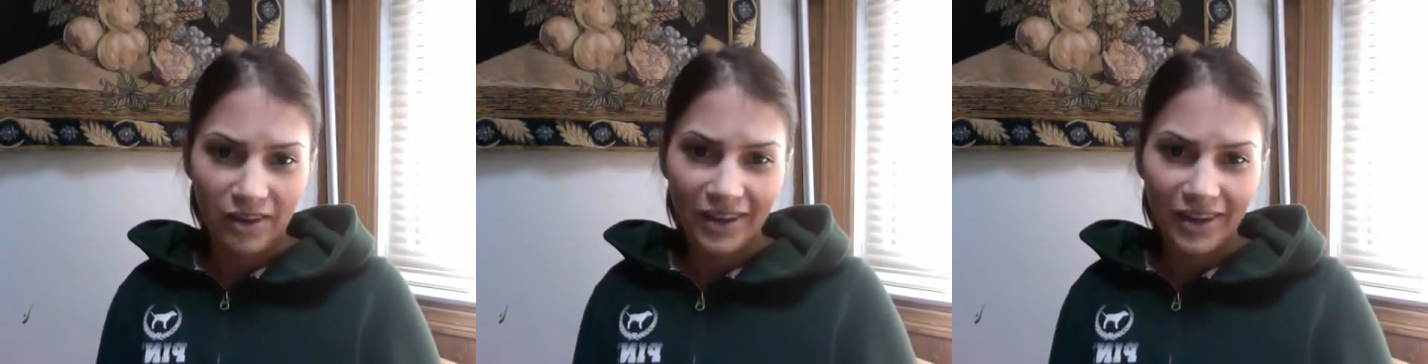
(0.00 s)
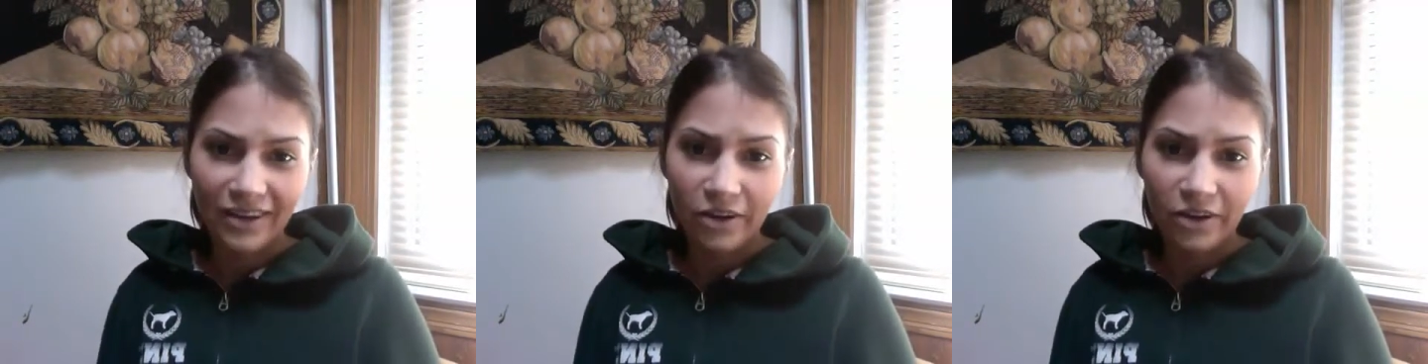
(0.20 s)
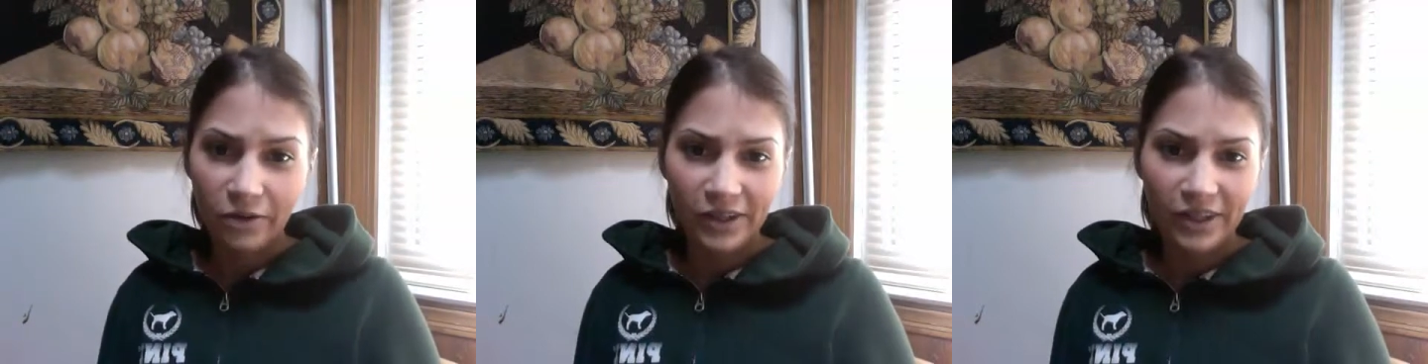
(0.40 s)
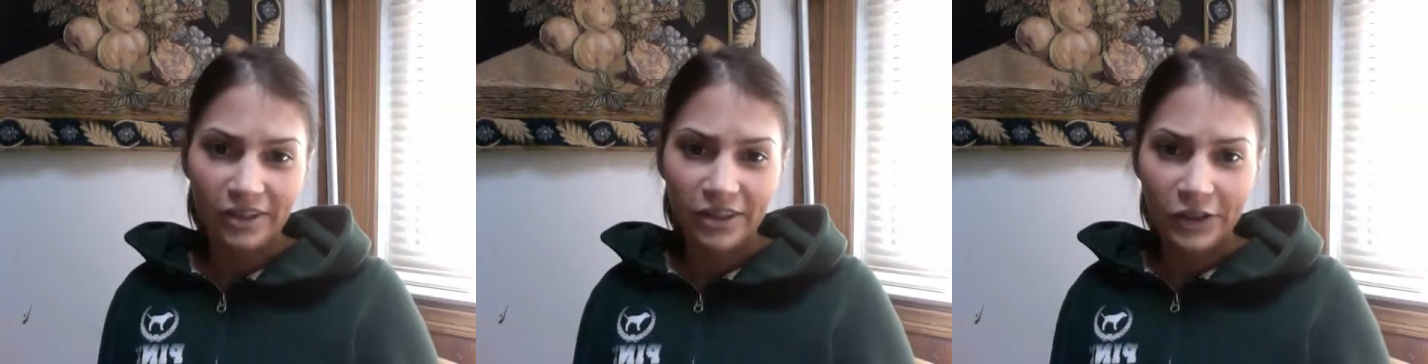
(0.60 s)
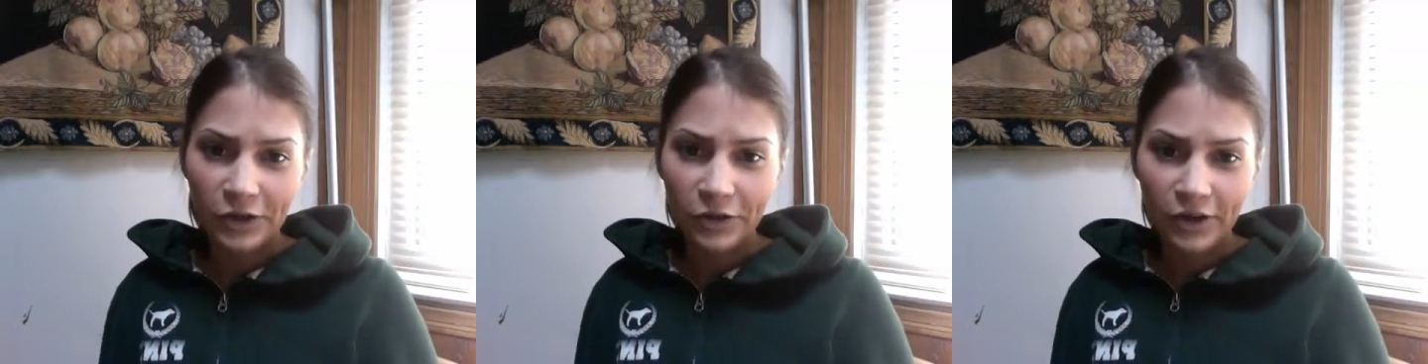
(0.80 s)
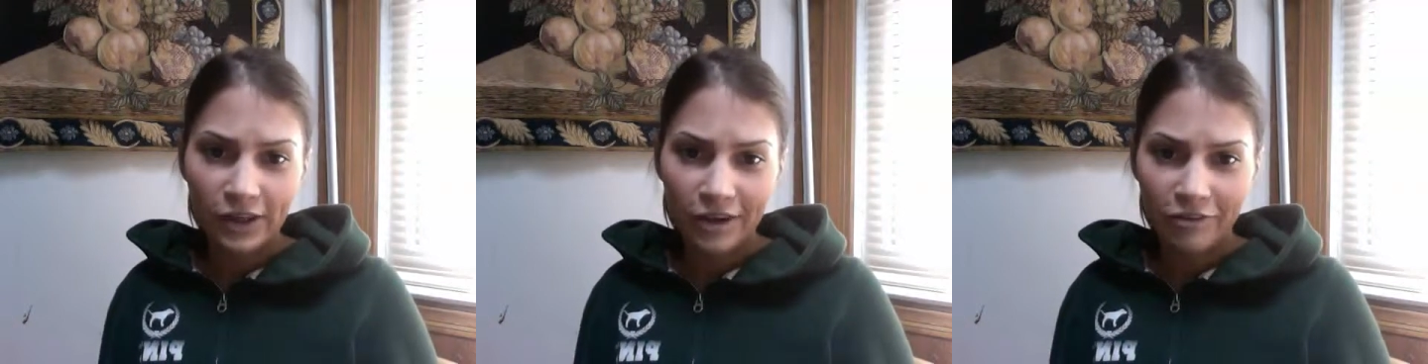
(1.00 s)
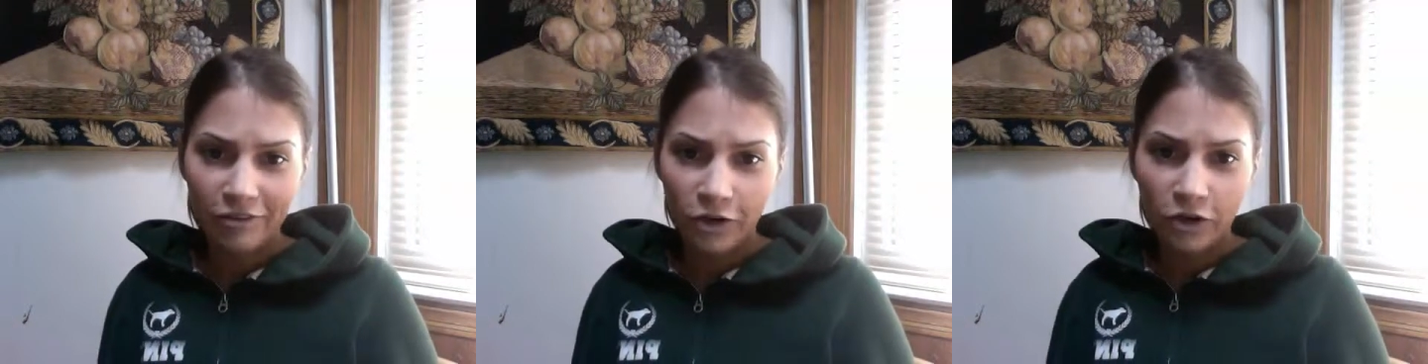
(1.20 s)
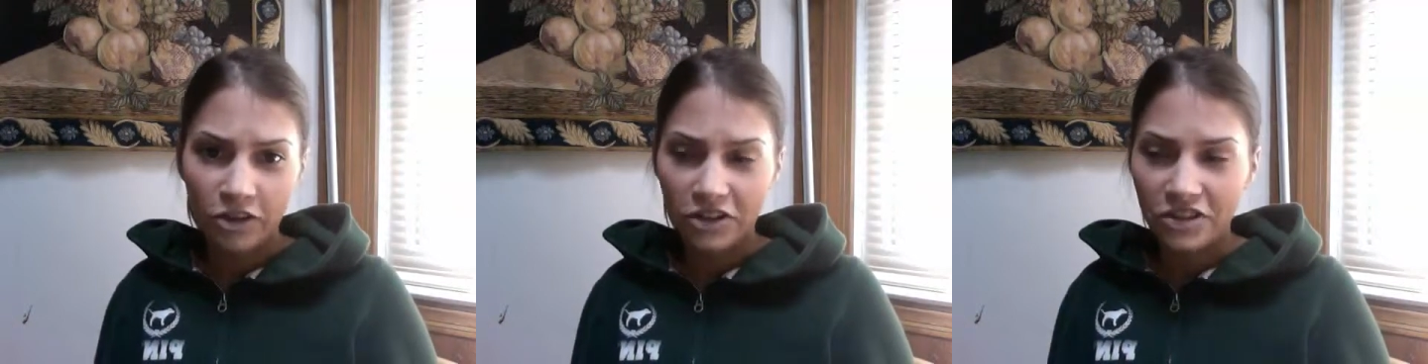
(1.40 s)
Like I know here in New York, if
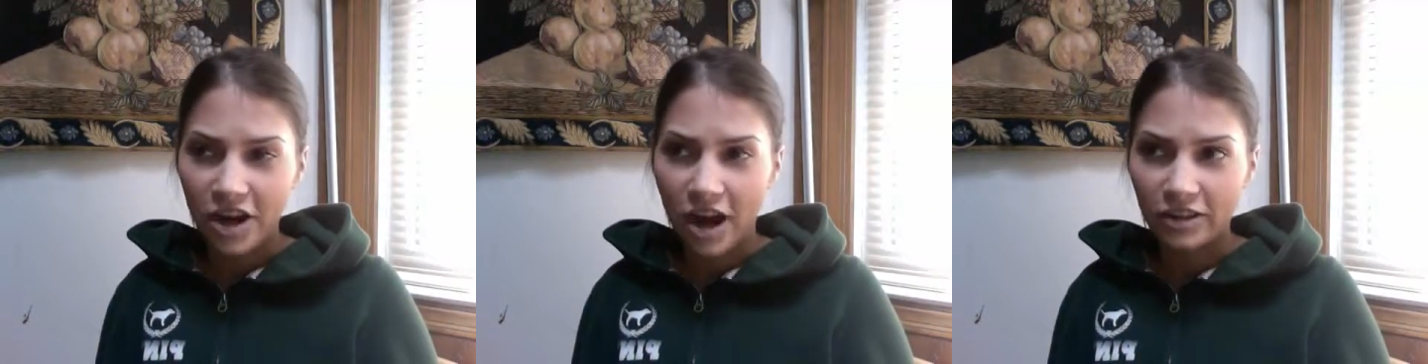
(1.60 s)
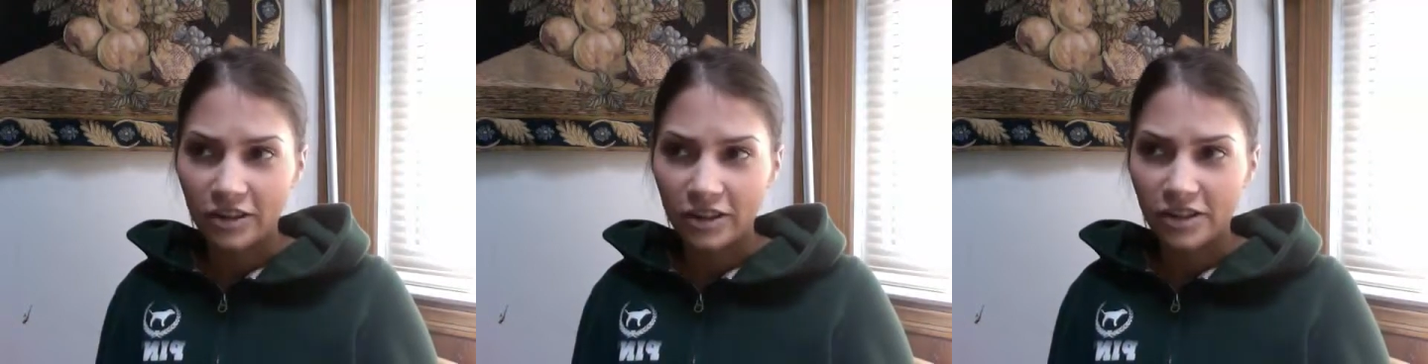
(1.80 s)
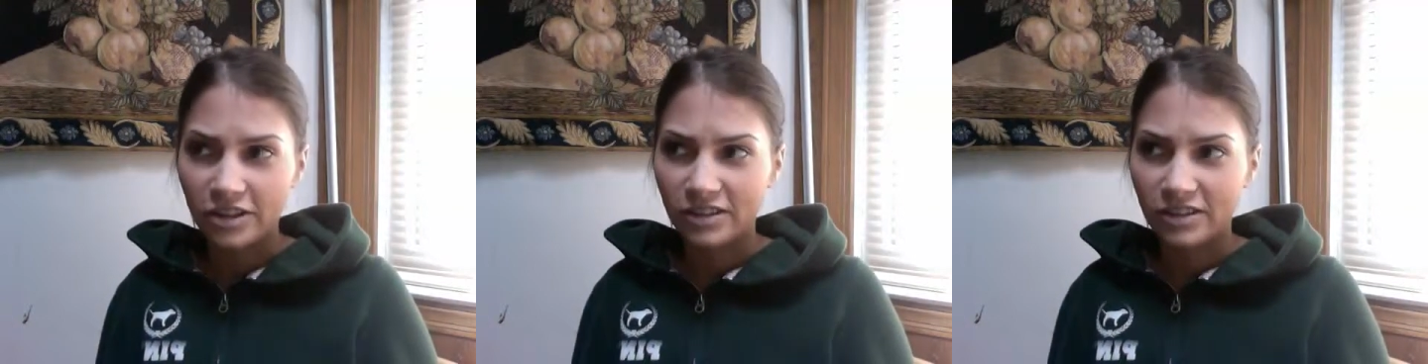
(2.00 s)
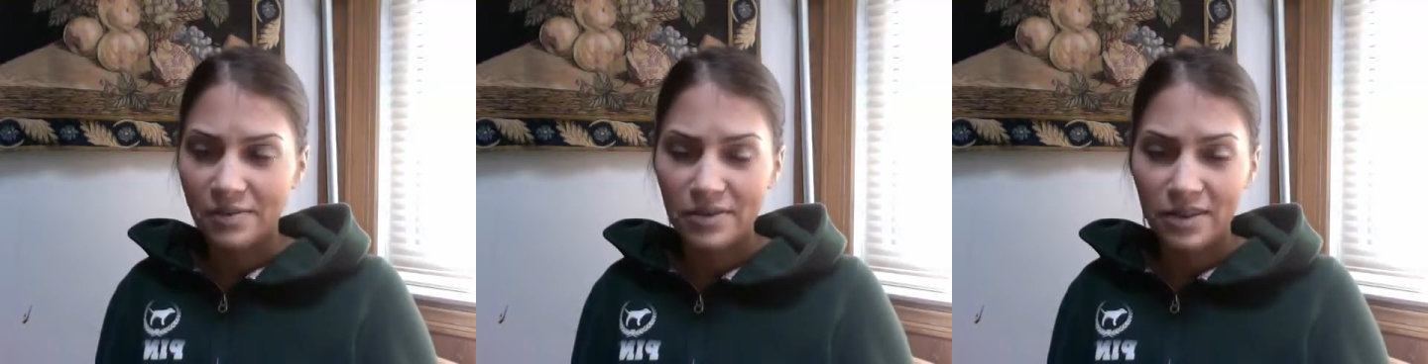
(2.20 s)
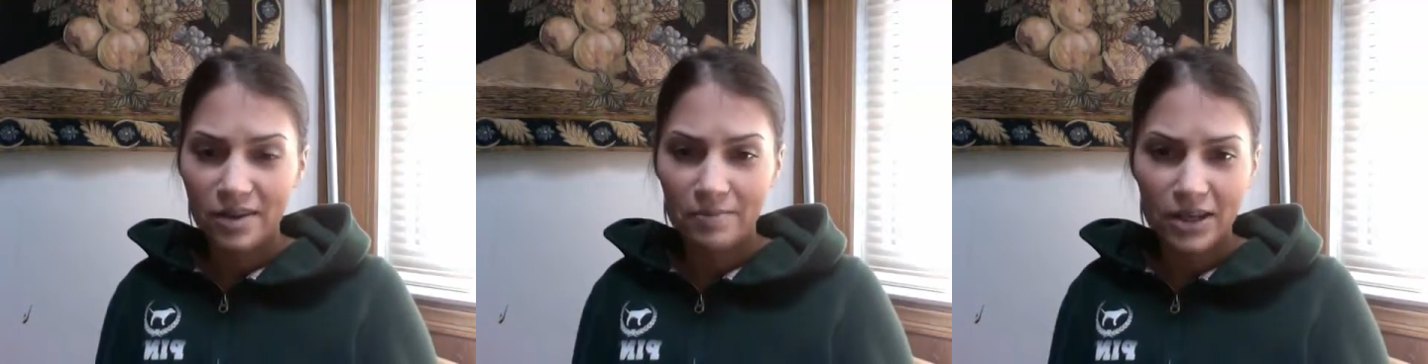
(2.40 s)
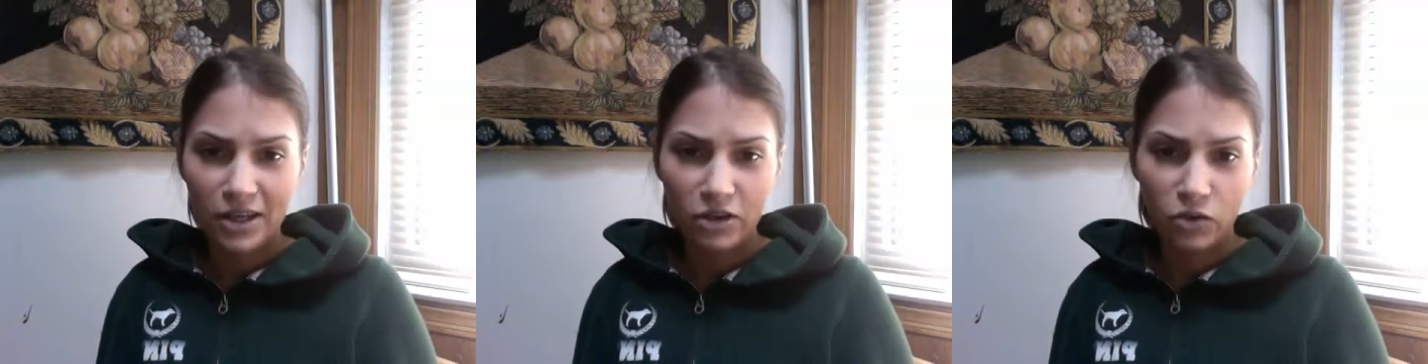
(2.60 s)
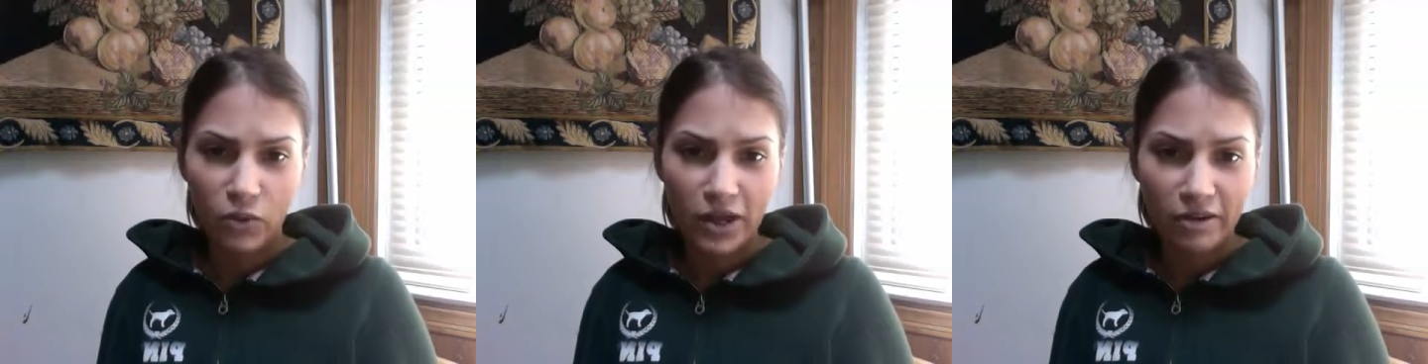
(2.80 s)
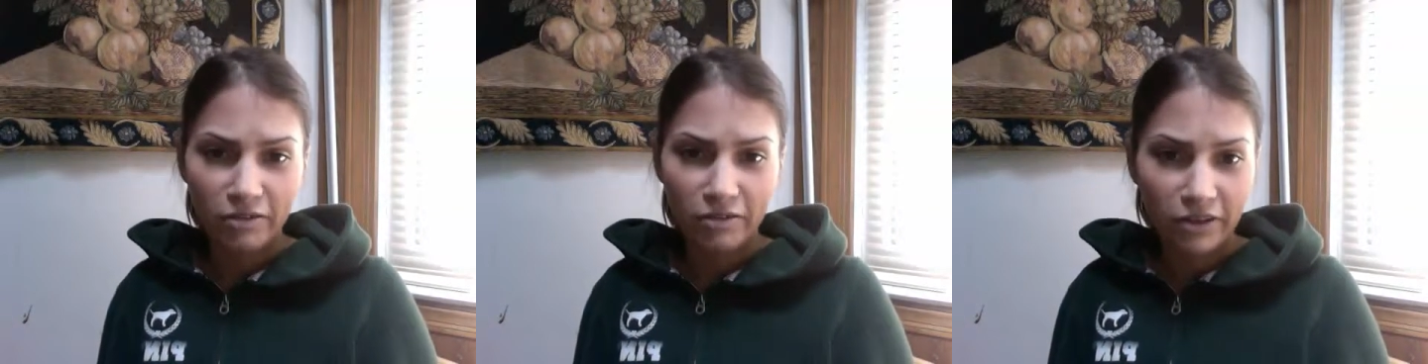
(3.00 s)
you go to the doctor, some of them make you
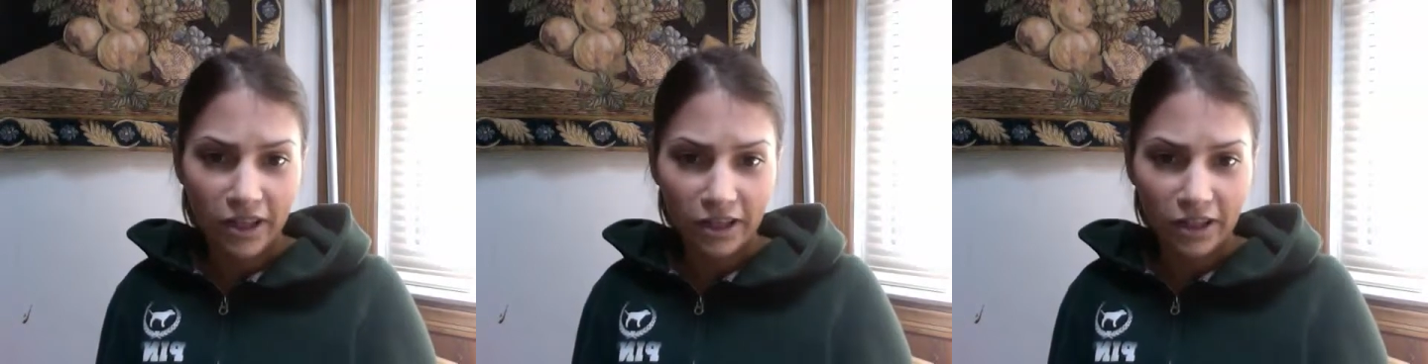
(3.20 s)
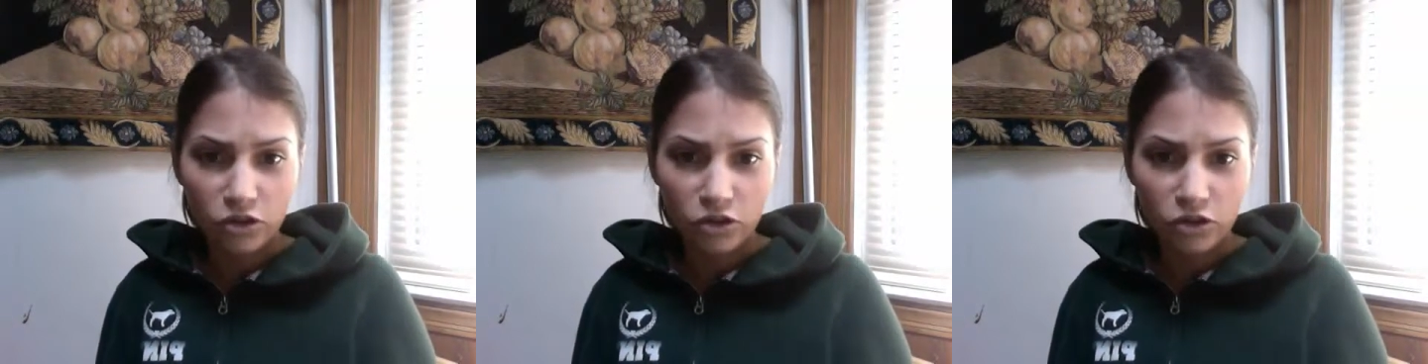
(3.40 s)
wait for like